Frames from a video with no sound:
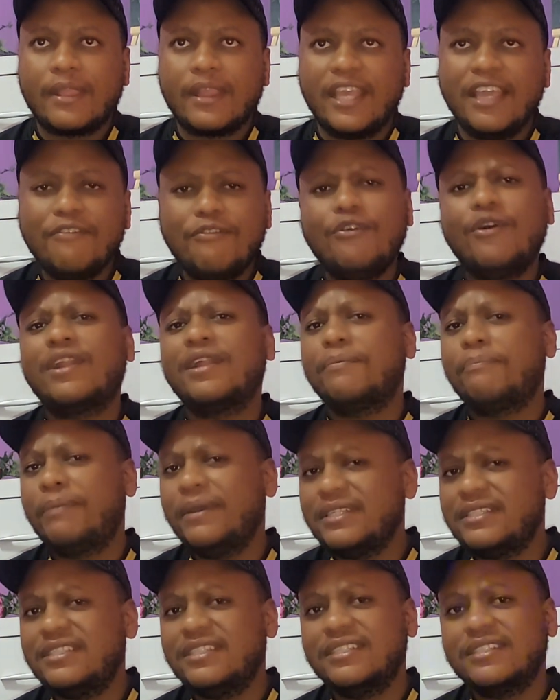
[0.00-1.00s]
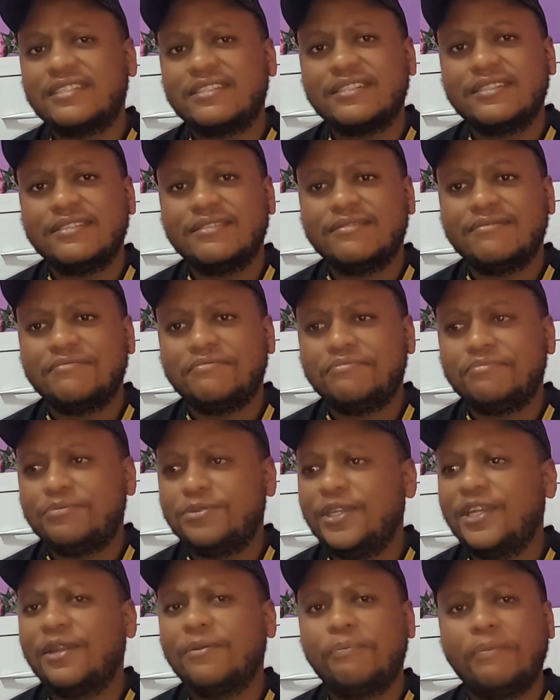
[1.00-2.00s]
if you're a business
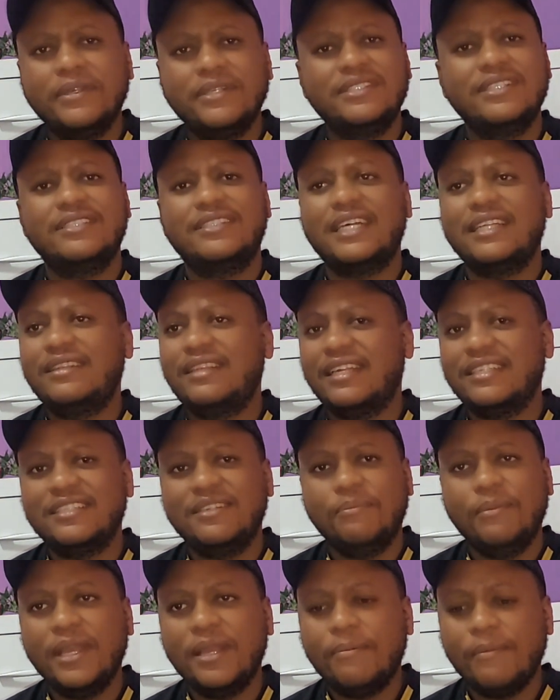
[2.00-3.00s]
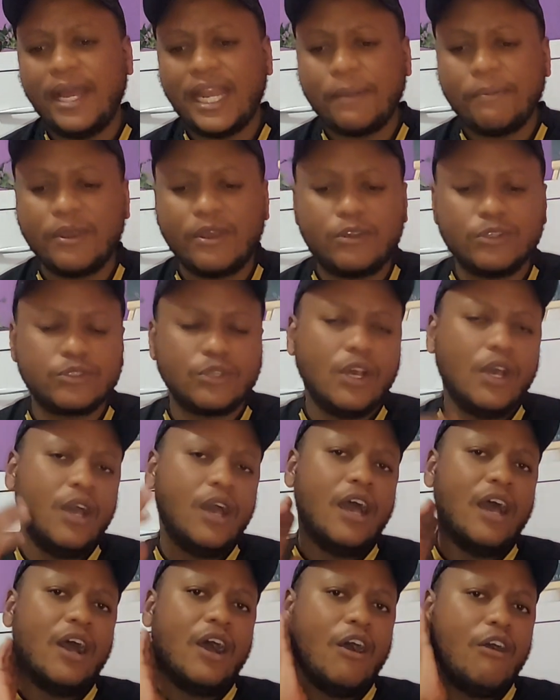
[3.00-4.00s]
that doesn't make money, because
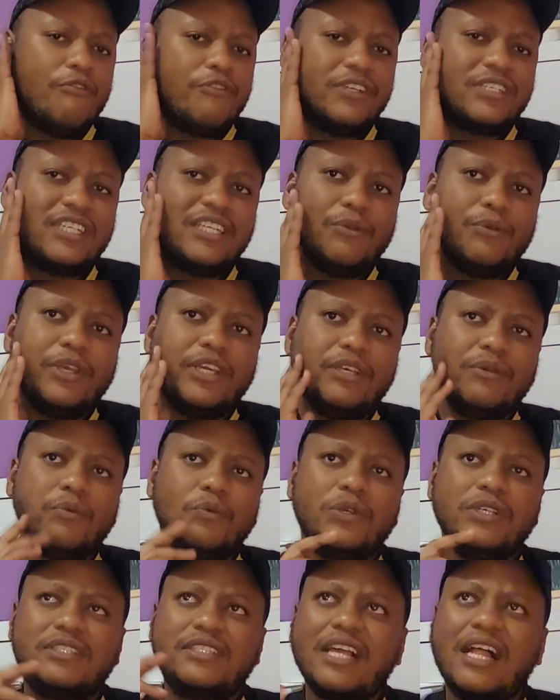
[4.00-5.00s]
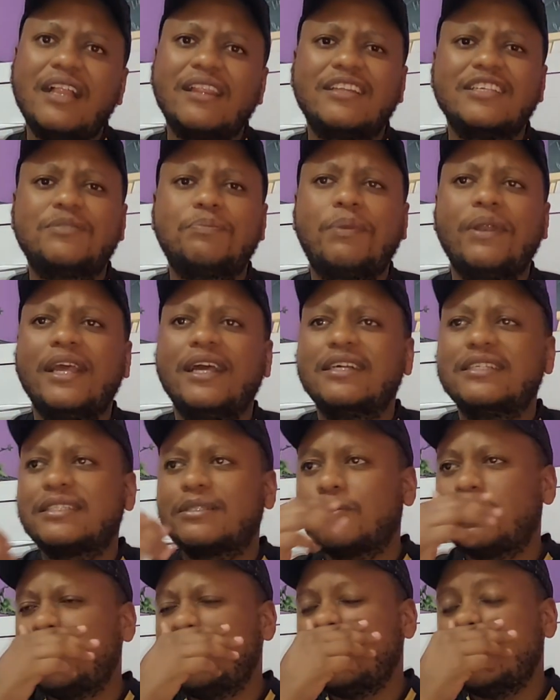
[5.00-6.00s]
obviously we sell these
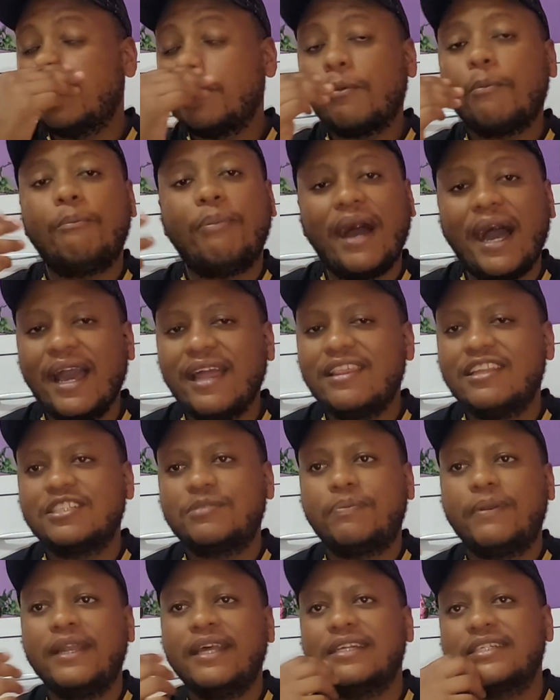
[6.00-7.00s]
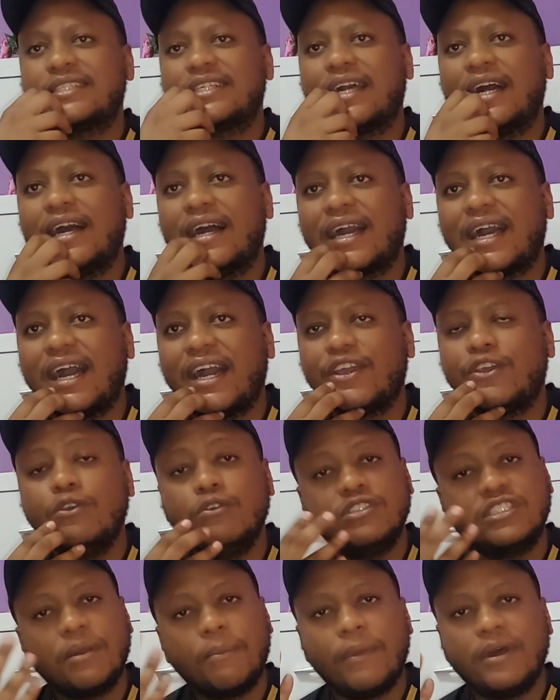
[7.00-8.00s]
players, we buy these players
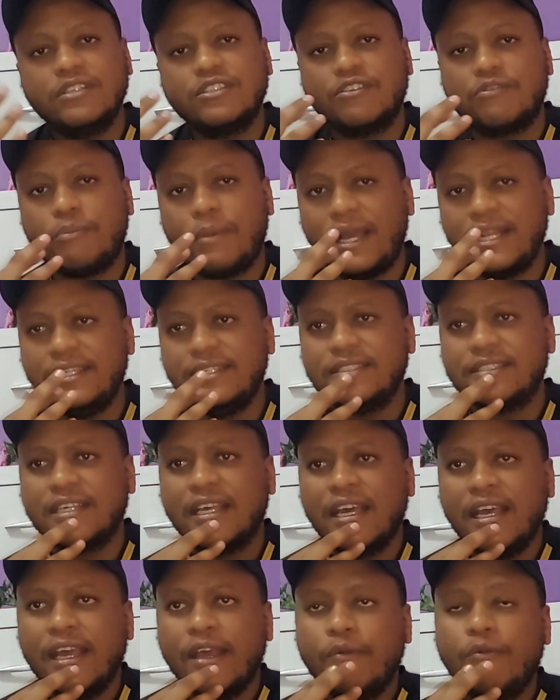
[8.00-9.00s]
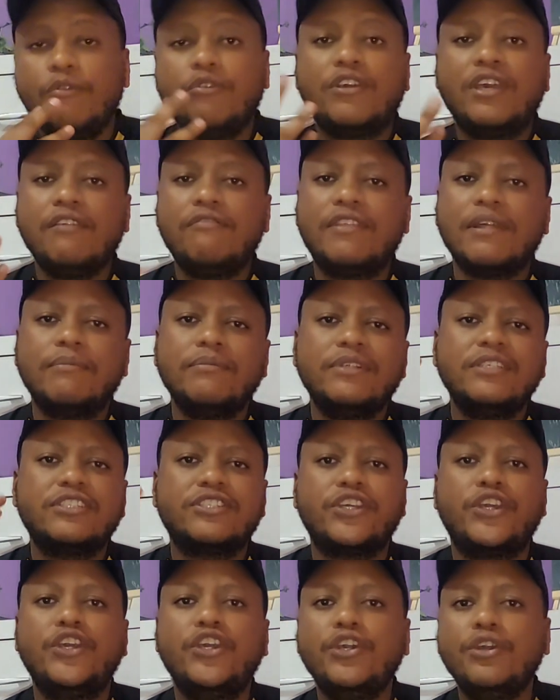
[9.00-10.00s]
huge amounts of monies, we give them this
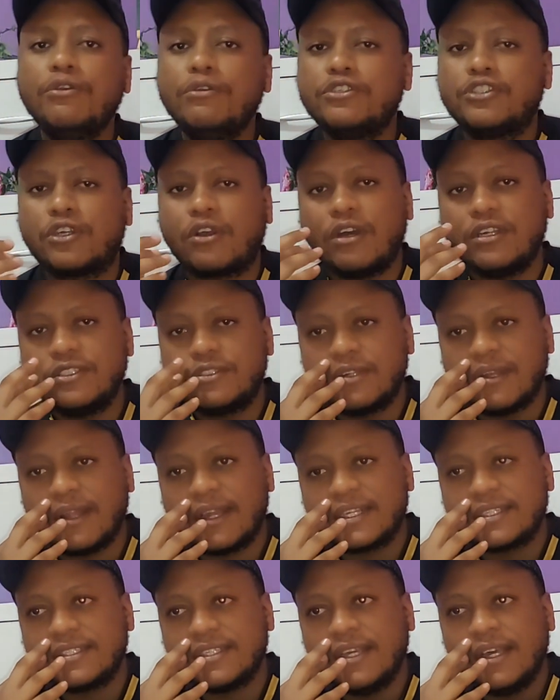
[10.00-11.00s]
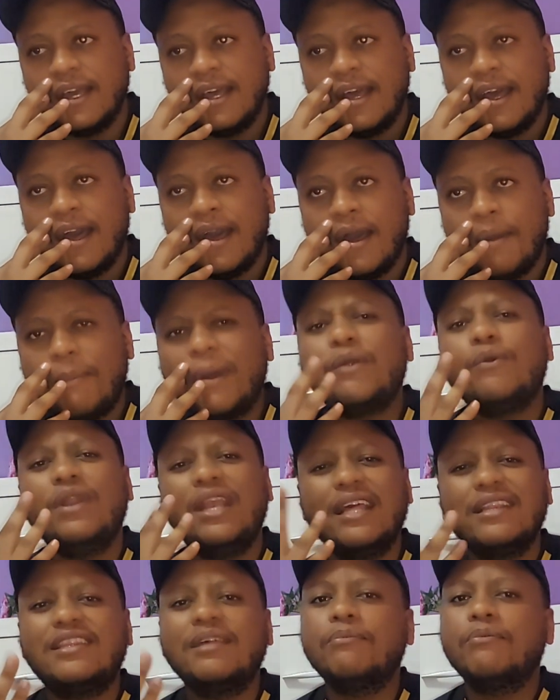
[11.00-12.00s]
huge contract, but we
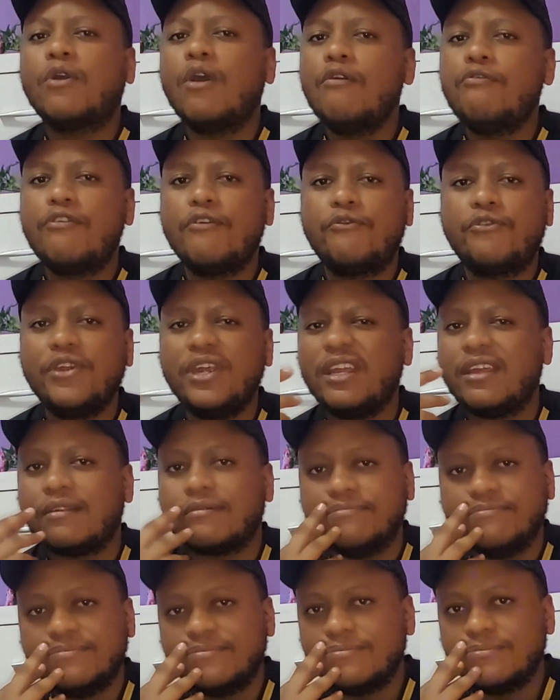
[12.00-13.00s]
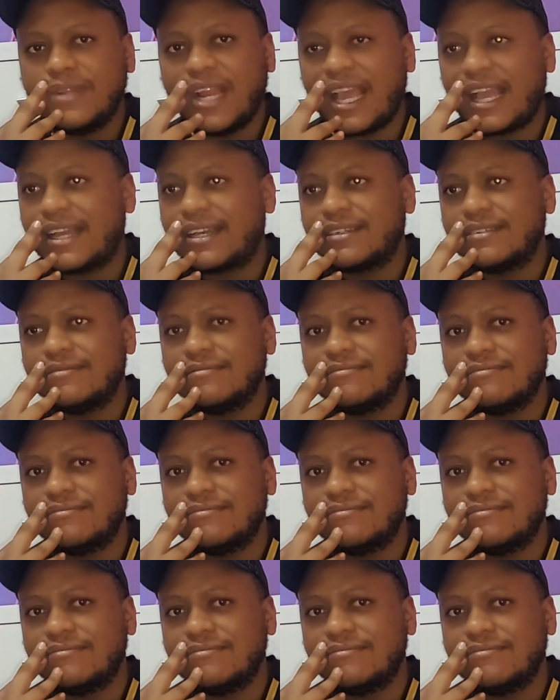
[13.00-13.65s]
let them go for free. Like,